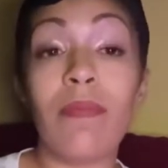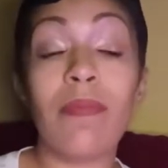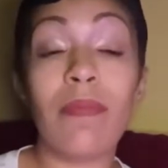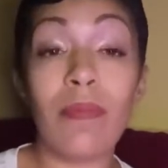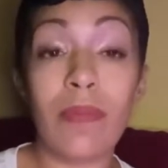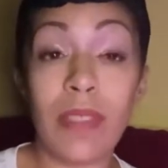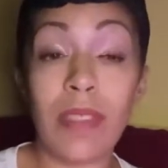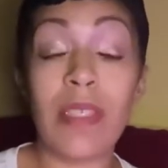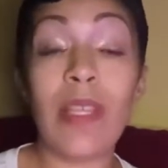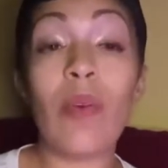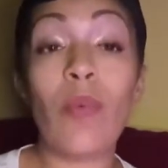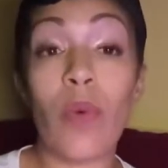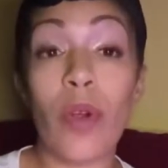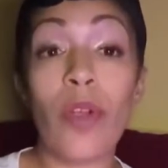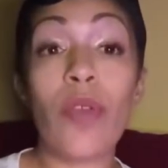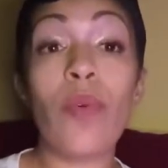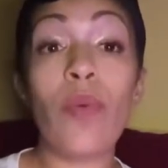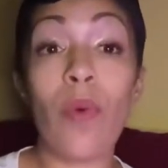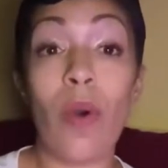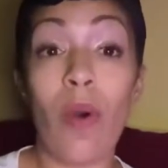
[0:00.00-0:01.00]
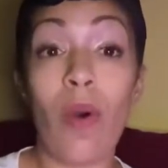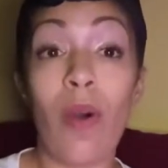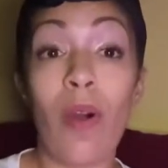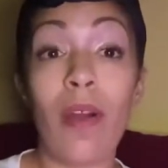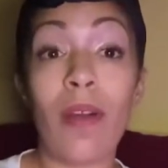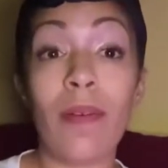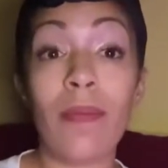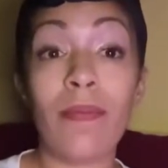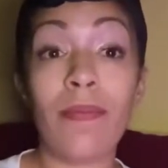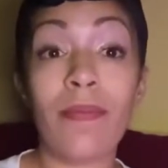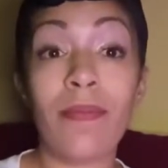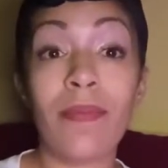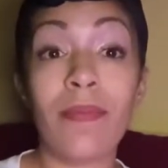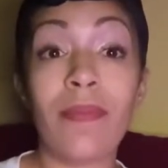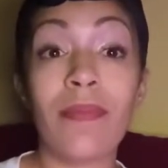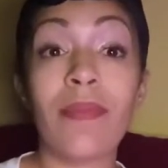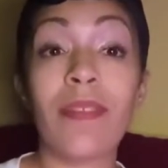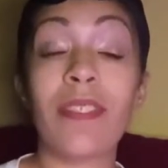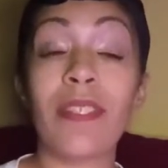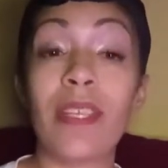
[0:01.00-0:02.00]
see where you are,
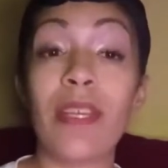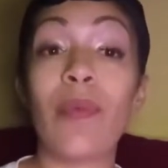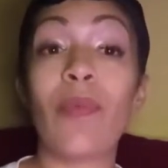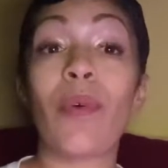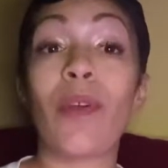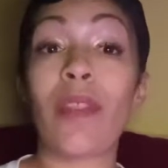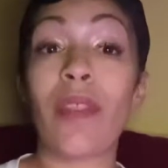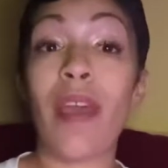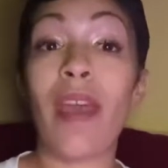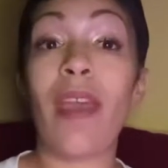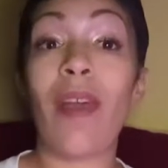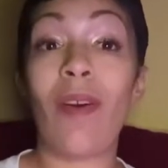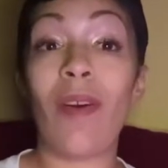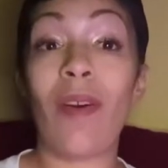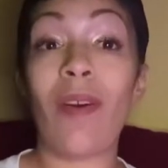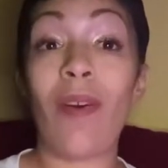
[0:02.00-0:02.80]
see where they